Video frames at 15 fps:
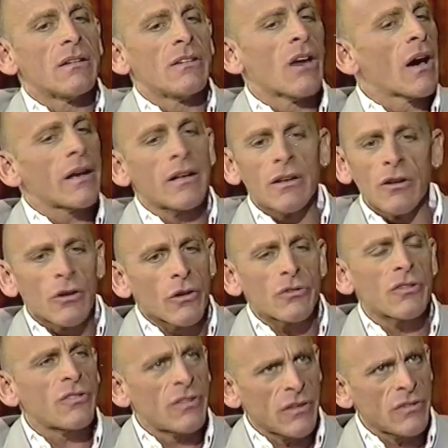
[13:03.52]
not in a
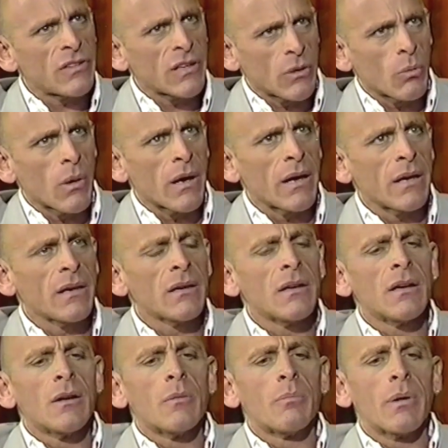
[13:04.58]
narcissistic way,
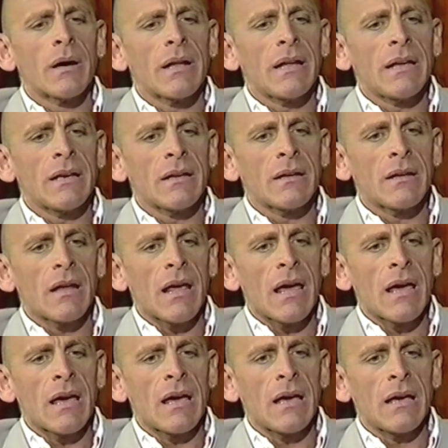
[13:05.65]
but in
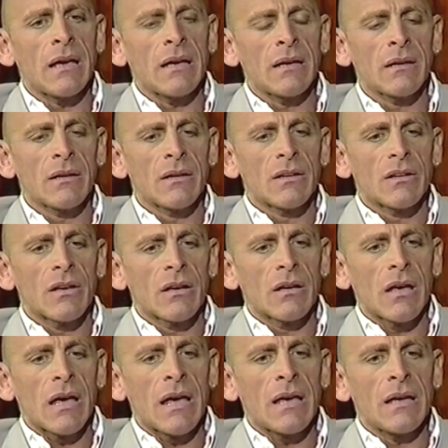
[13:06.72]
an
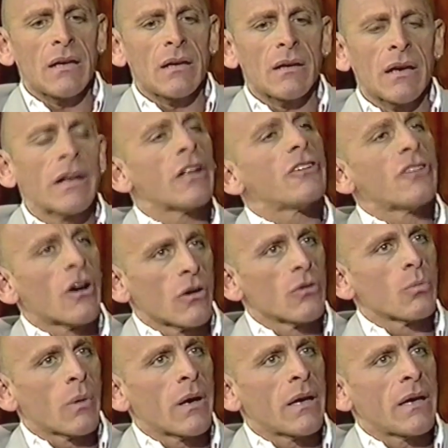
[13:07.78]

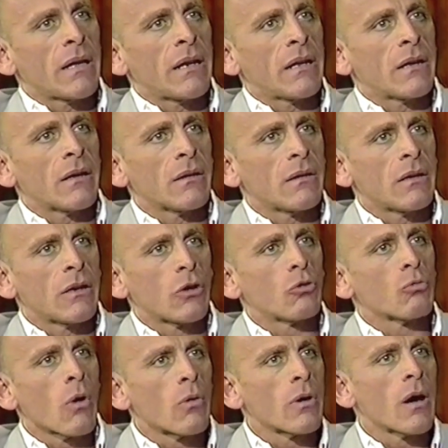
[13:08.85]
adult way, and in a
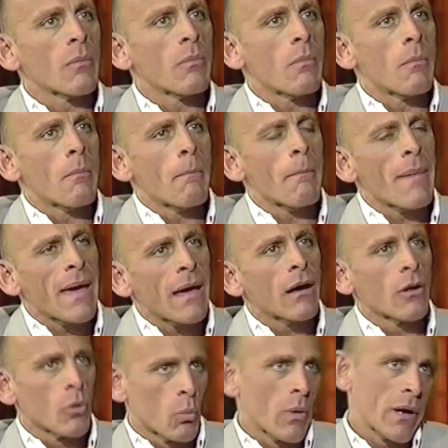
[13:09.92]
grown-up
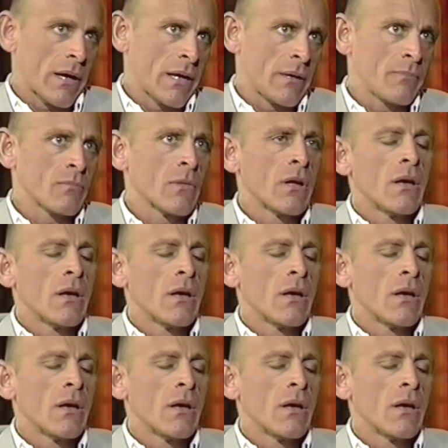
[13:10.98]
male way.